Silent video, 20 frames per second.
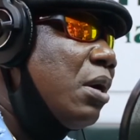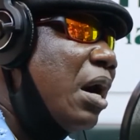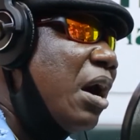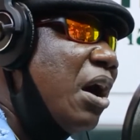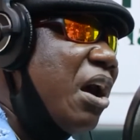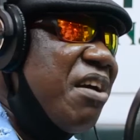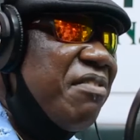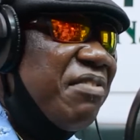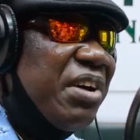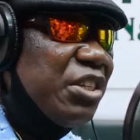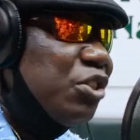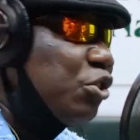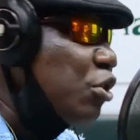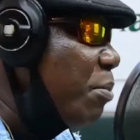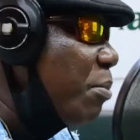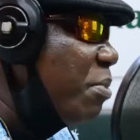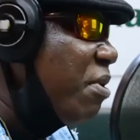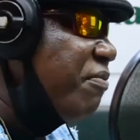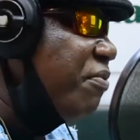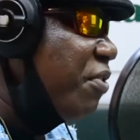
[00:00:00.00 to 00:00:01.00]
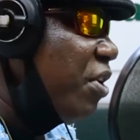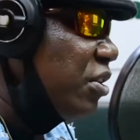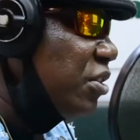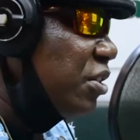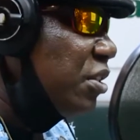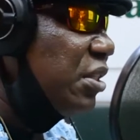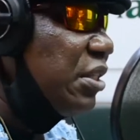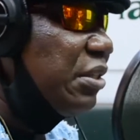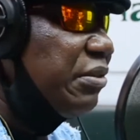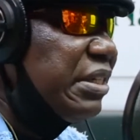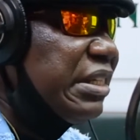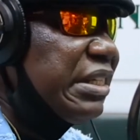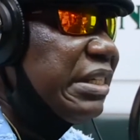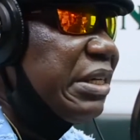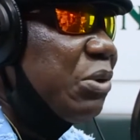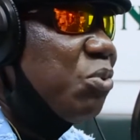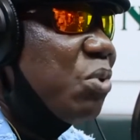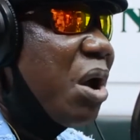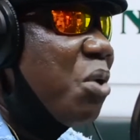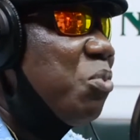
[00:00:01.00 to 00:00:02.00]
However, some of us, the
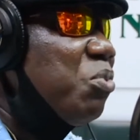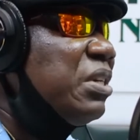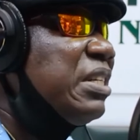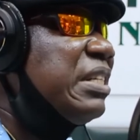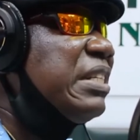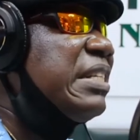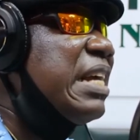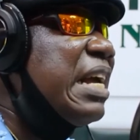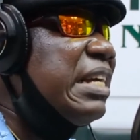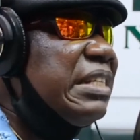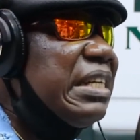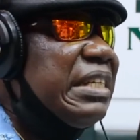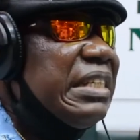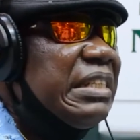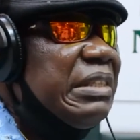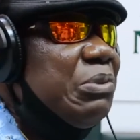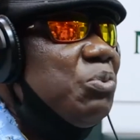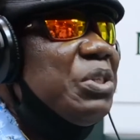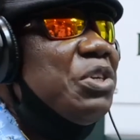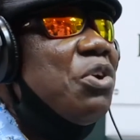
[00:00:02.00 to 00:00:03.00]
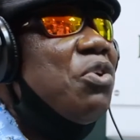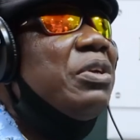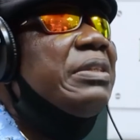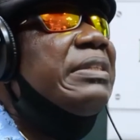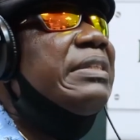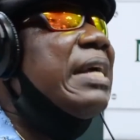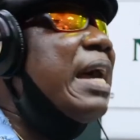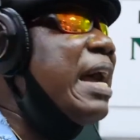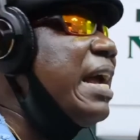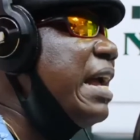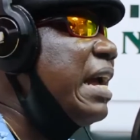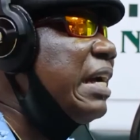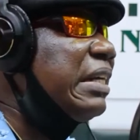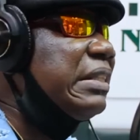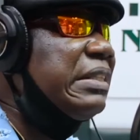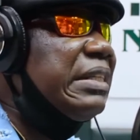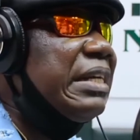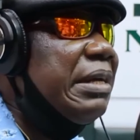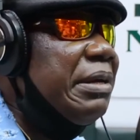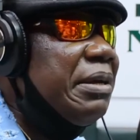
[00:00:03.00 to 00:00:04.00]
reason why we decided we don't
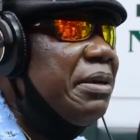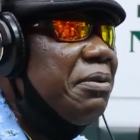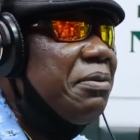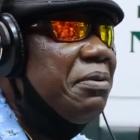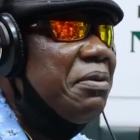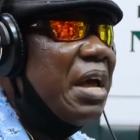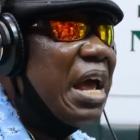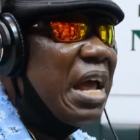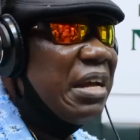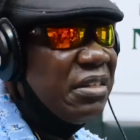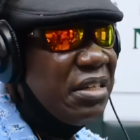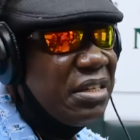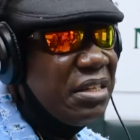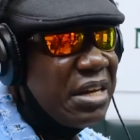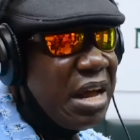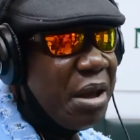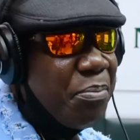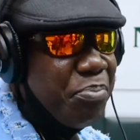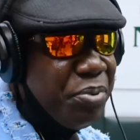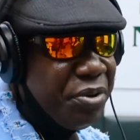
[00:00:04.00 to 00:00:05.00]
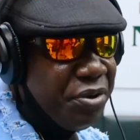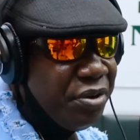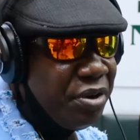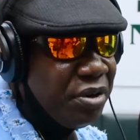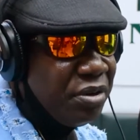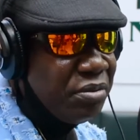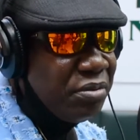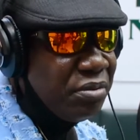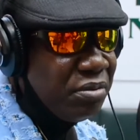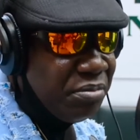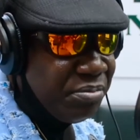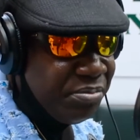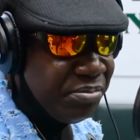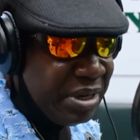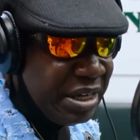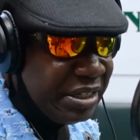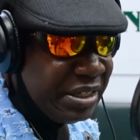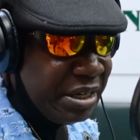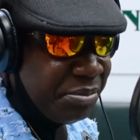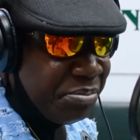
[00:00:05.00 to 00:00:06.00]
tire, say I think that period,
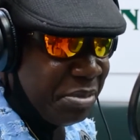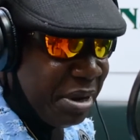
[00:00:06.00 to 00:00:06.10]
blessed